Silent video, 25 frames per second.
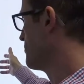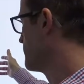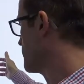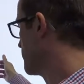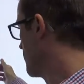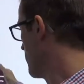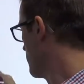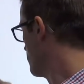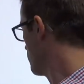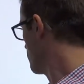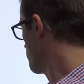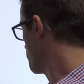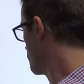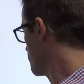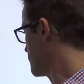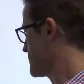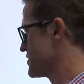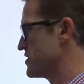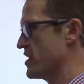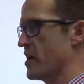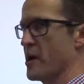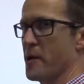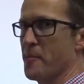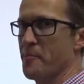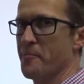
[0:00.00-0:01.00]
so we'll just
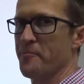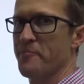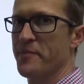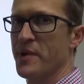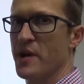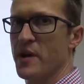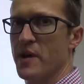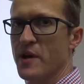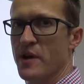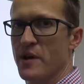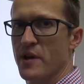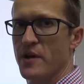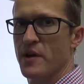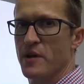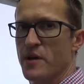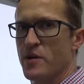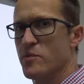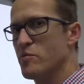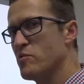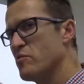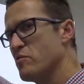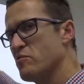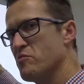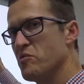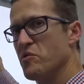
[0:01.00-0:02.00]
have
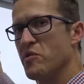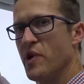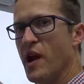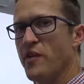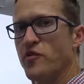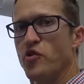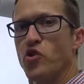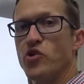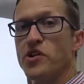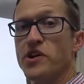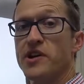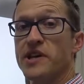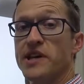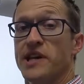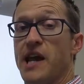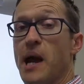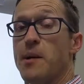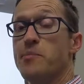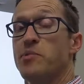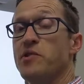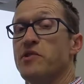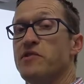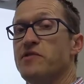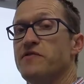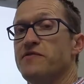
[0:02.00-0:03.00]
a look at a
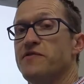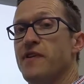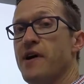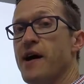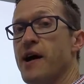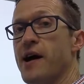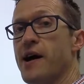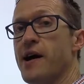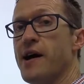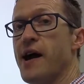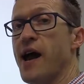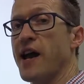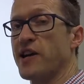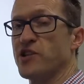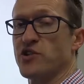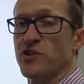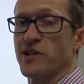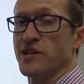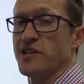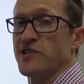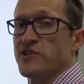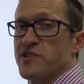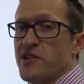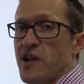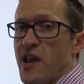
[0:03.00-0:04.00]
couple of actual
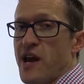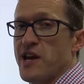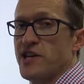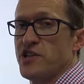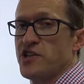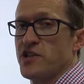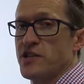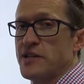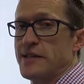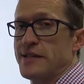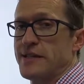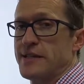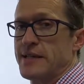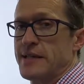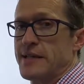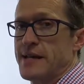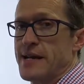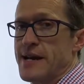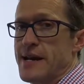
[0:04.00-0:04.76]
installations.